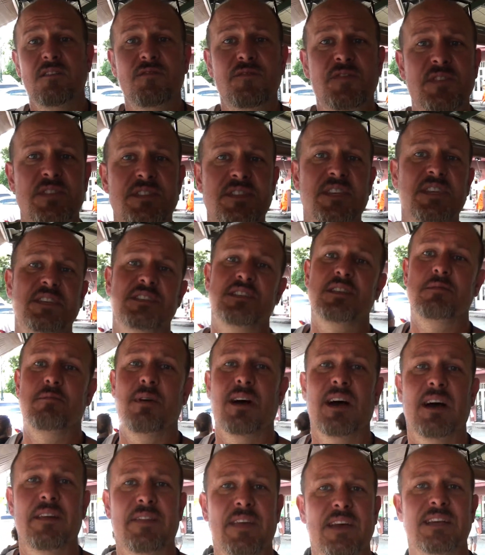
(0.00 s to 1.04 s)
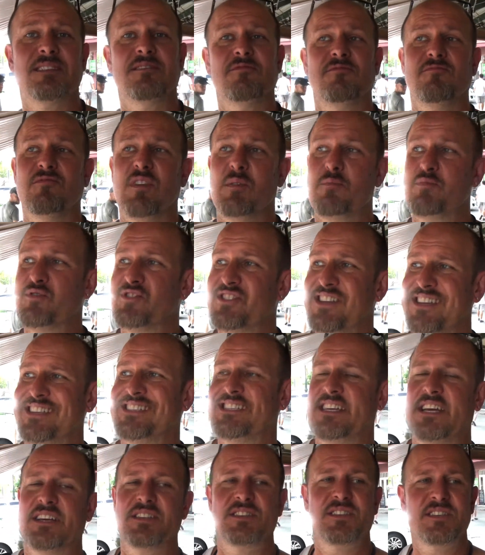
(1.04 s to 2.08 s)
For 60 baht, that
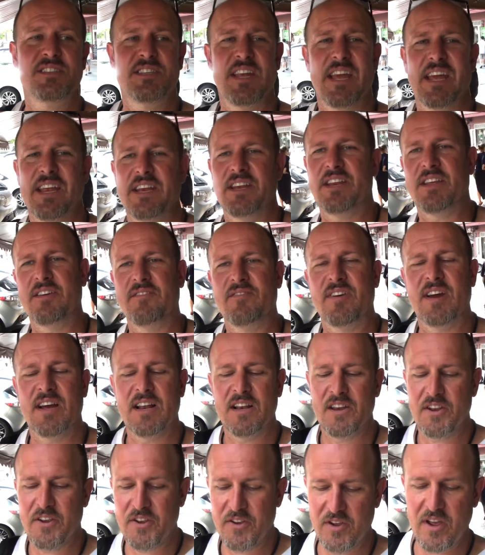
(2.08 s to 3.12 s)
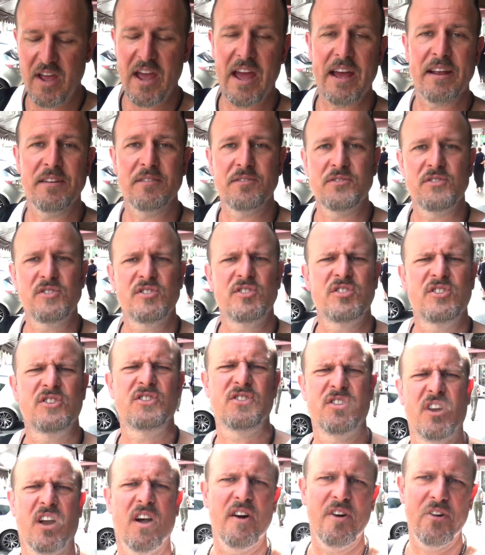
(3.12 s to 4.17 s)
represents outstanding value and it's
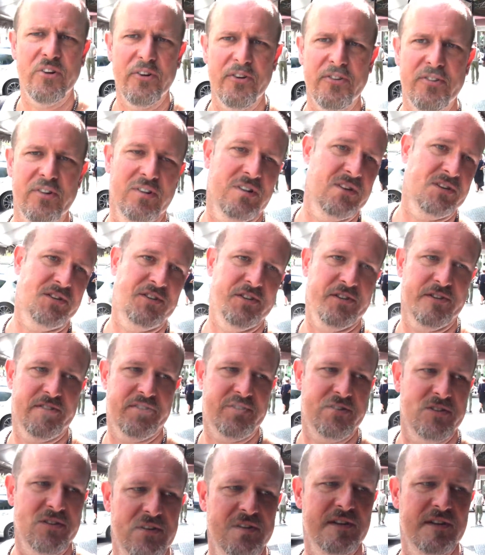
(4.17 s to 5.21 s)
so delicious.